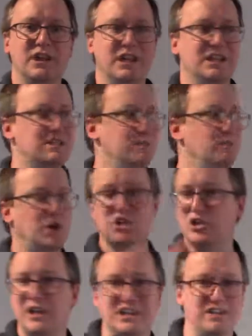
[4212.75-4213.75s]
it's much
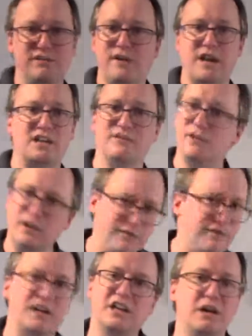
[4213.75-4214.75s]
less effective in
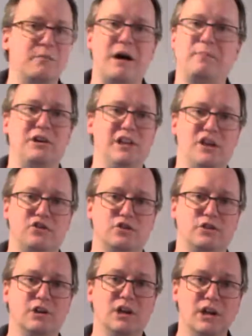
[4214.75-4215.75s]
infecting a
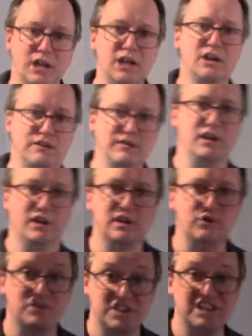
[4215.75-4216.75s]
population in a
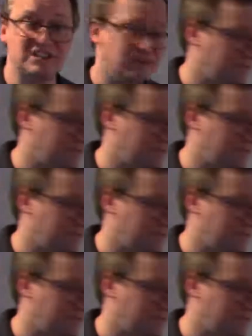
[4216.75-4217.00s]
new season.